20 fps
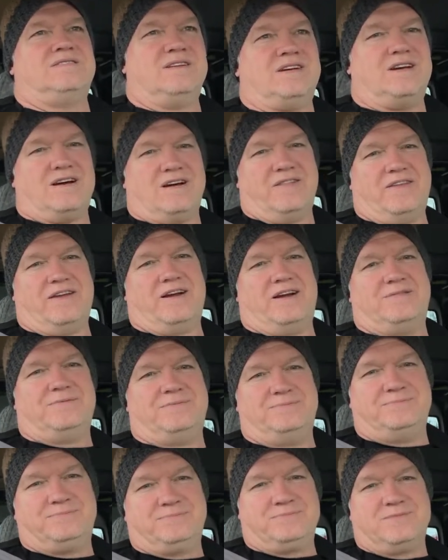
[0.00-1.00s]
On there.
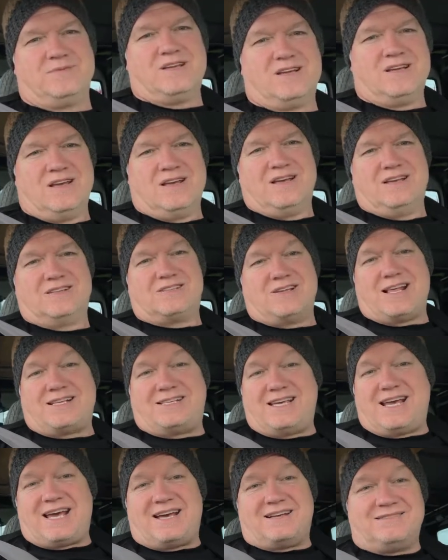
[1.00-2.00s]
So
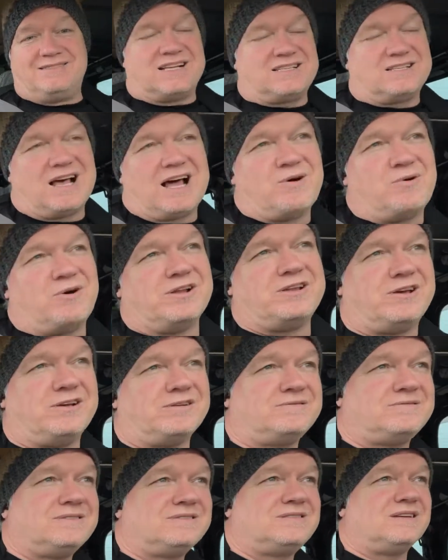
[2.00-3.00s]
that's it. That's all I want
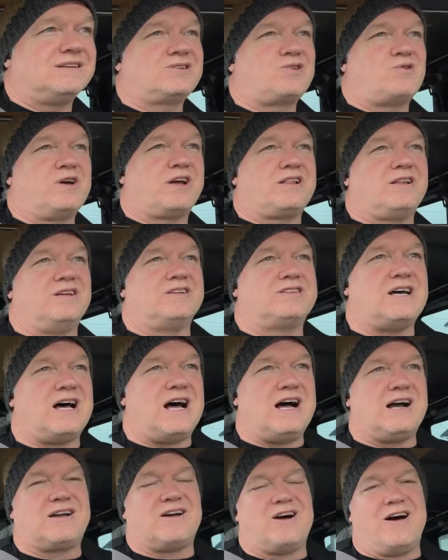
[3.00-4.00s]
to do. So a quick little
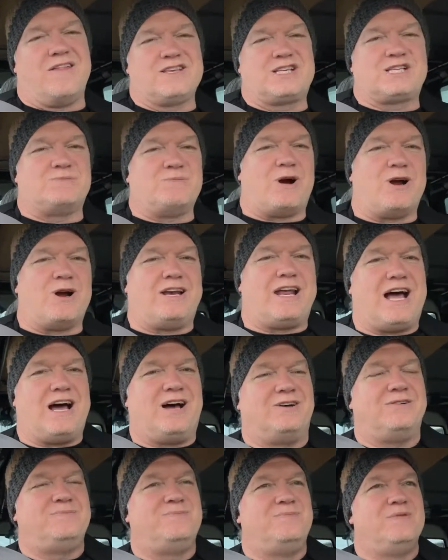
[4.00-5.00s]
talk on the
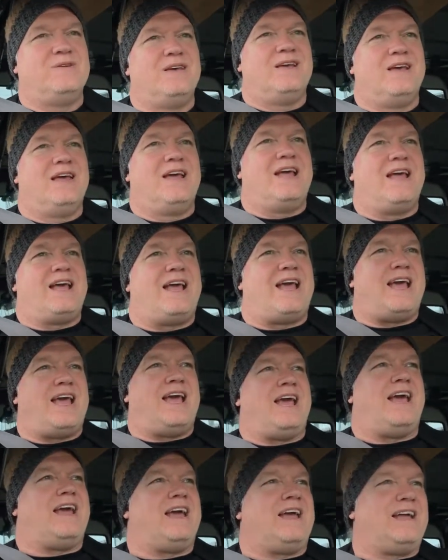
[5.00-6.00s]
SmartDAO
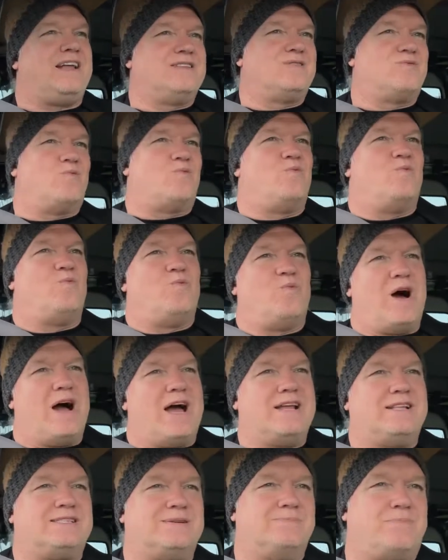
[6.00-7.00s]
and
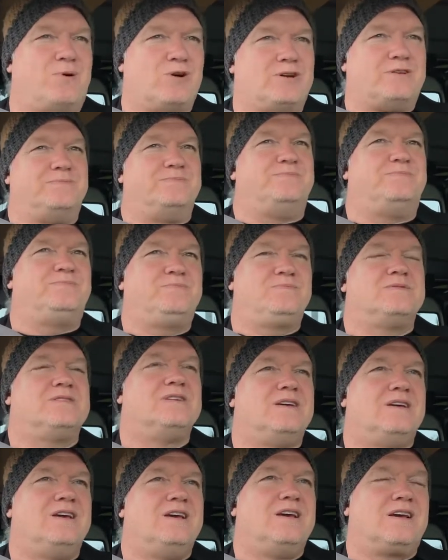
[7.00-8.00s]
why it's important.
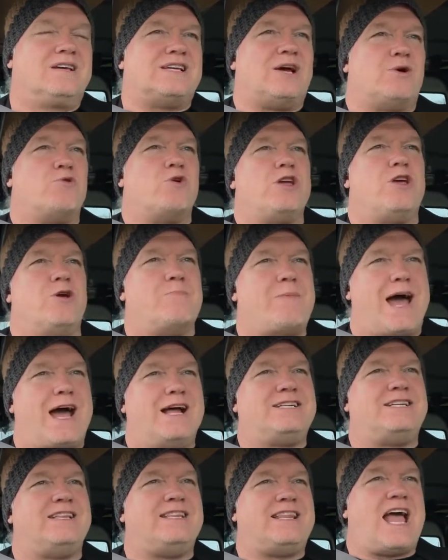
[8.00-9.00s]
Because I want you to
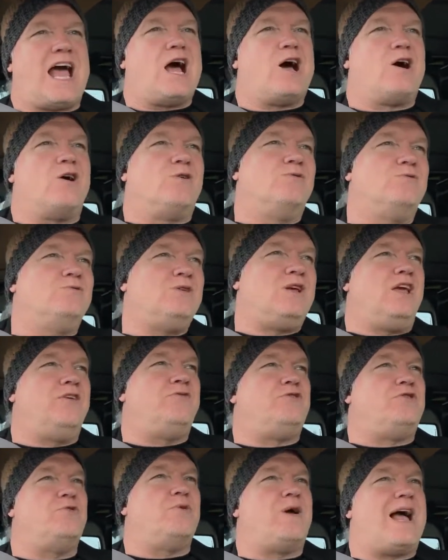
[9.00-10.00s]
imagine now
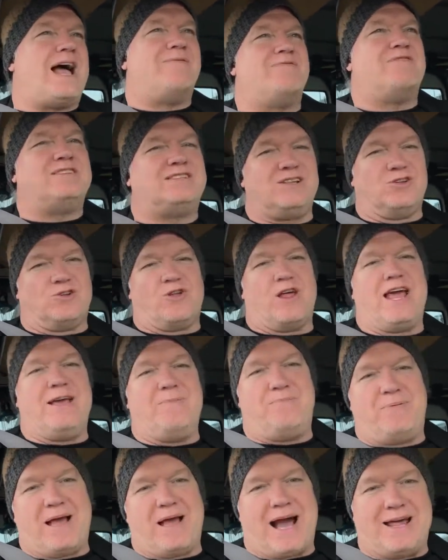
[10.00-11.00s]
if you have this little
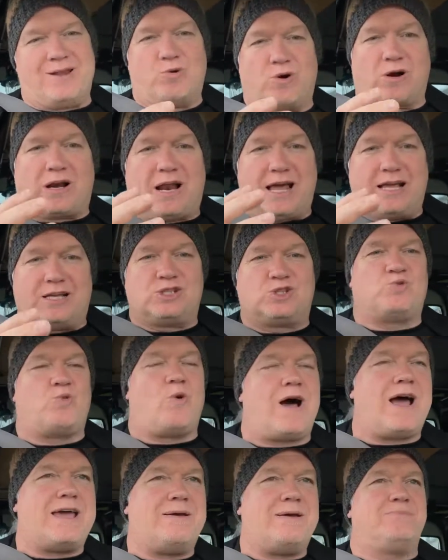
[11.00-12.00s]
API that works like
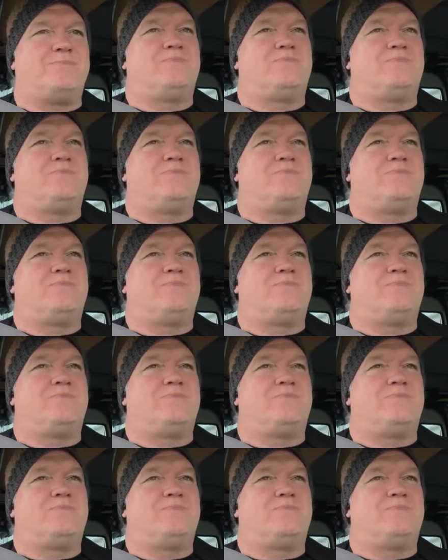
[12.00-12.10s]
Swipe,